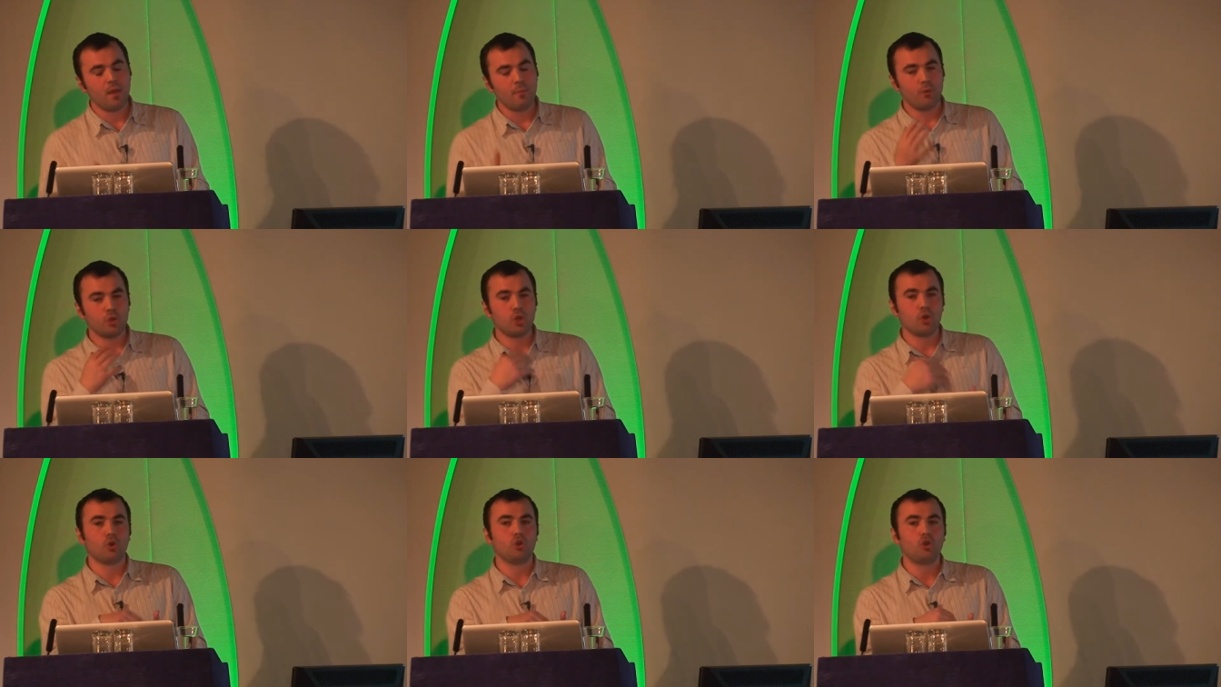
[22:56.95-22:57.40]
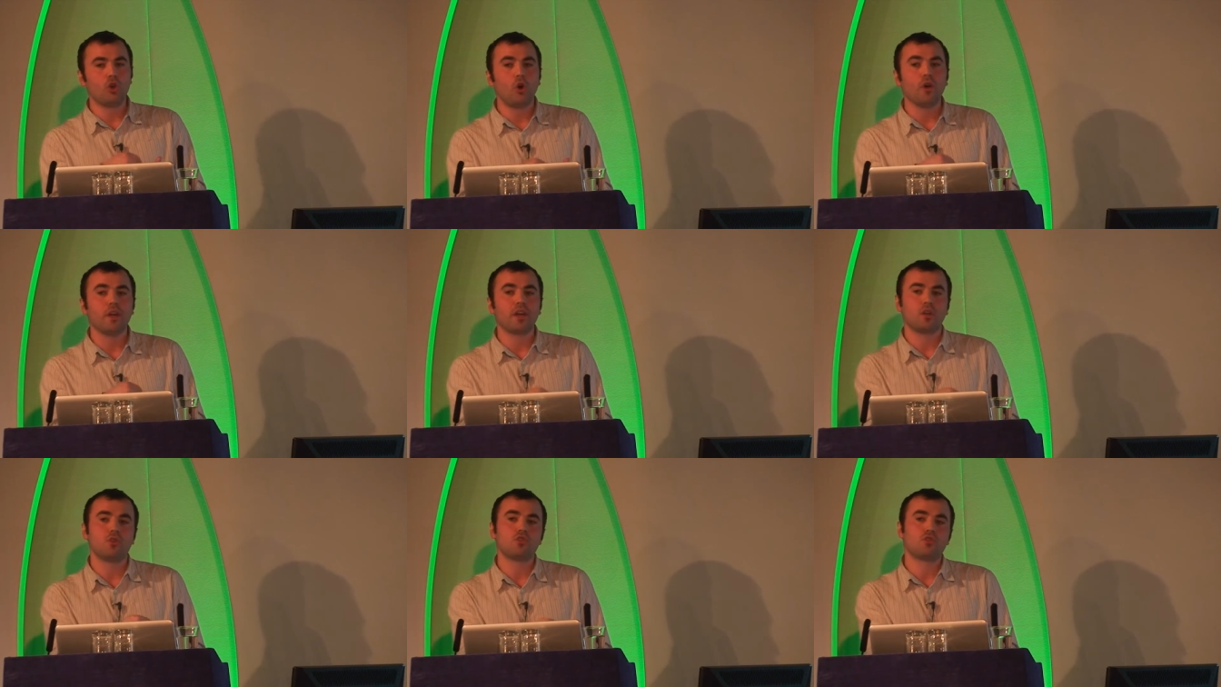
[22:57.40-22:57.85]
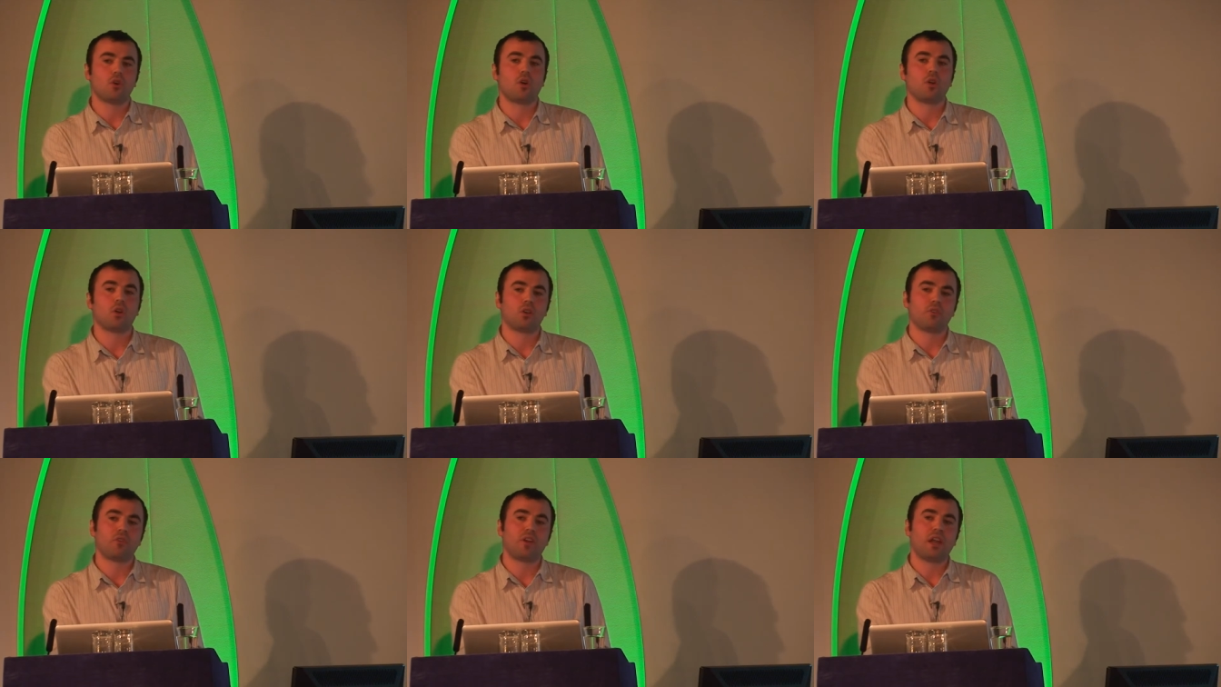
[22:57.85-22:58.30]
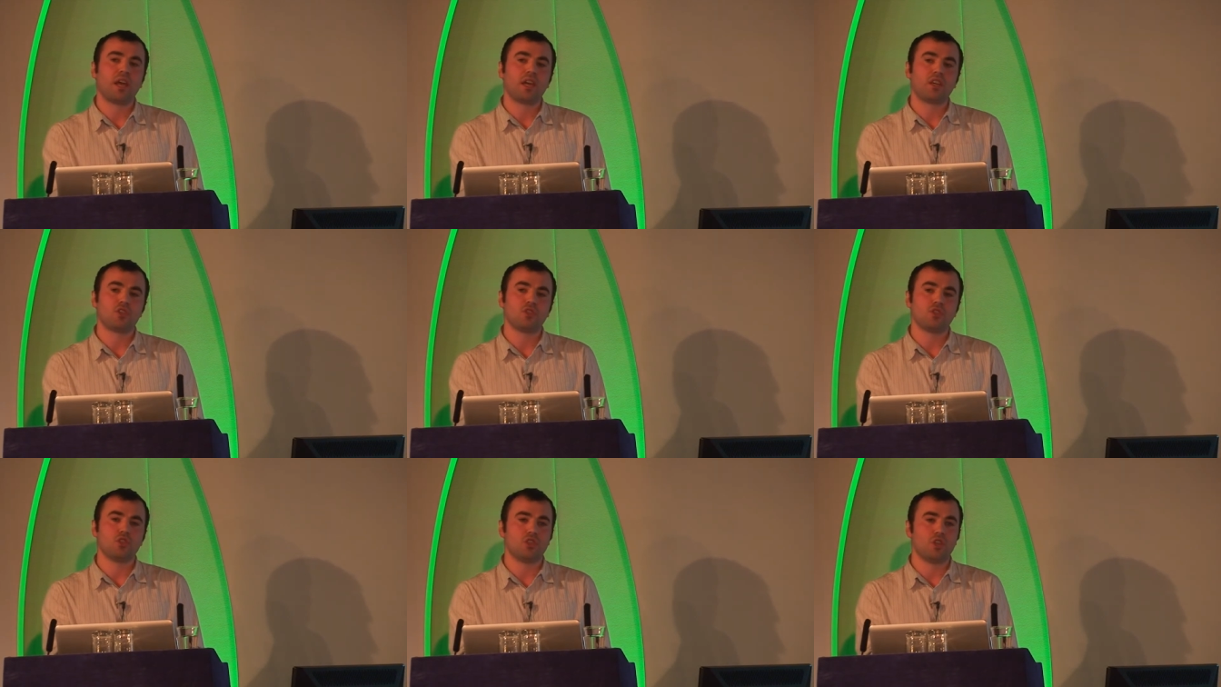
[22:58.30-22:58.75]
but you're not in control of the
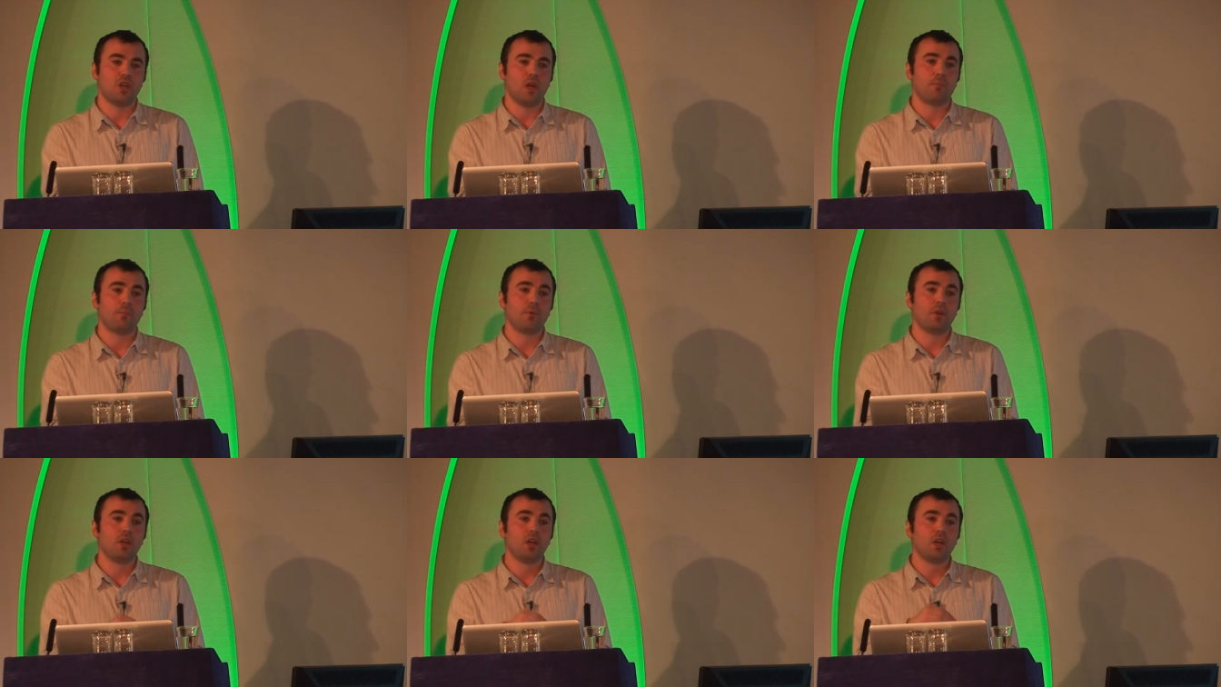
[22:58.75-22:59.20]
relationship.